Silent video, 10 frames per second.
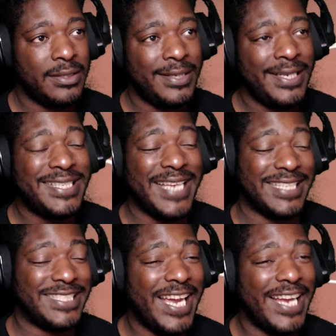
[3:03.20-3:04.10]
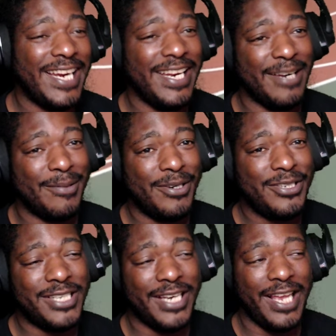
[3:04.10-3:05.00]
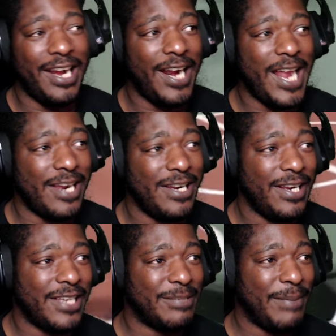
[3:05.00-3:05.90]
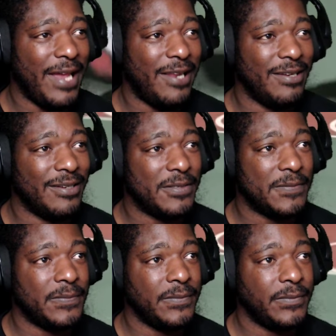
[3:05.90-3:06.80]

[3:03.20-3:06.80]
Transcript: He said tight end, bro. You should edit that out, Nick. That's a bad look. Good